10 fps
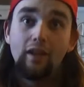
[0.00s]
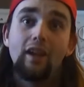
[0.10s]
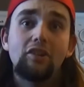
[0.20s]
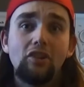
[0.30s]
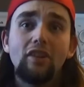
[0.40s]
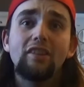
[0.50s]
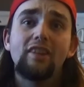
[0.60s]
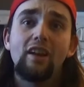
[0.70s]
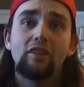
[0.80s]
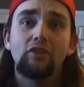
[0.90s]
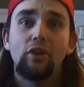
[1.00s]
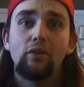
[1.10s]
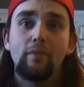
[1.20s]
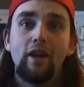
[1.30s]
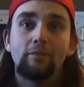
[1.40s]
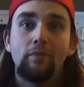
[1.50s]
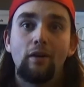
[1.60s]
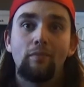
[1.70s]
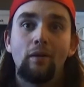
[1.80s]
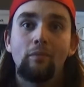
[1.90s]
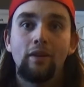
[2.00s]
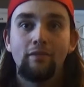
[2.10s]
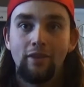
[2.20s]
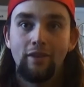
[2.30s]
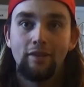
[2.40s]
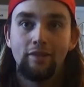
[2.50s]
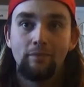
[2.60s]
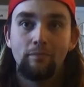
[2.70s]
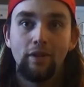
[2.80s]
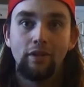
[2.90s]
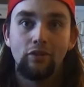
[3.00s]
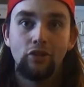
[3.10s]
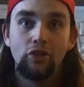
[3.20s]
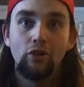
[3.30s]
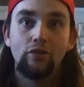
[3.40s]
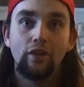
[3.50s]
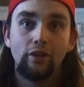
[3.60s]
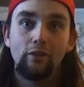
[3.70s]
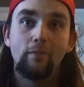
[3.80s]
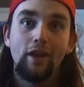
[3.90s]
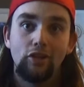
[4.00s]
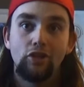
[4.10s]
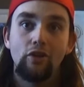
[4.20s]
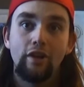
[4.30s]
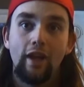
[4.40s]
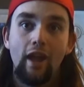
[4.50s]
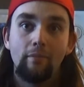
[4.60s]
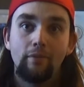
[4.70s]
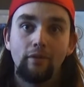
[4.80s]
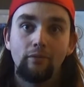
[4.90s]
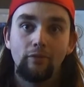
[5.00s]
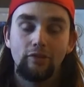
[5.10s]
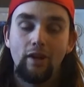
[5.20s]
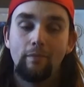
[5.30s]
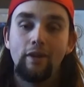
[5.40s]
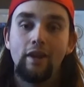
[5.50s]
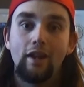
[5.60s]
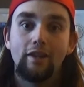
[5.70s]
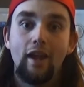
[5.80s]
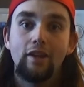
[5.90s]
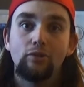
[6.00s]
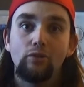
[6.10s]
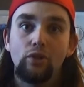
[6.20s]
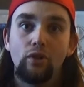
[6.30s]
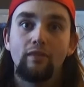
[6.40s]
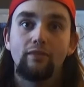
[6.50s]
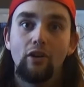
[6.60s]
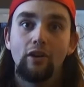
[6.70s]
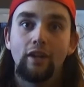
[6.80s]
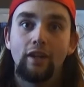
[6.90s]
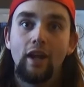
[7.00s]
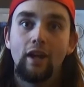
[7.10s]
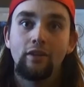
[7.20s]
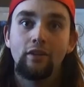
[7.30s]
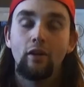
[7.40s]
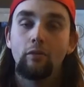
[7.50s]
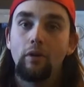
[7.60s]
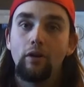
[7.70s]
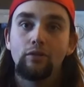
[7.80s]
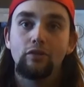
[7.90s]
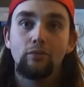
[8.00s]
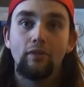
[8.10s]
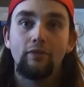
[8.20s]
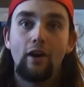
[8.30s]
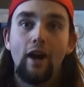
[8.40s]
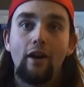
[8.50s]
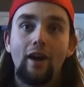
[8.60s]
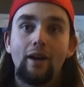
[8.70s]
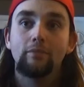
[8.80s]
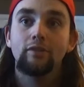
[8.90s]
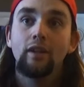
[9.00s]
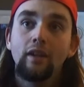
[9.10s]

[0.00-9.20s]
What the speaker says: And you know, these gun control debates pop up whenever there's a big shooting or a mass shooting happen with some nutcase who shouldn't have gotten a gun going postal with firearms.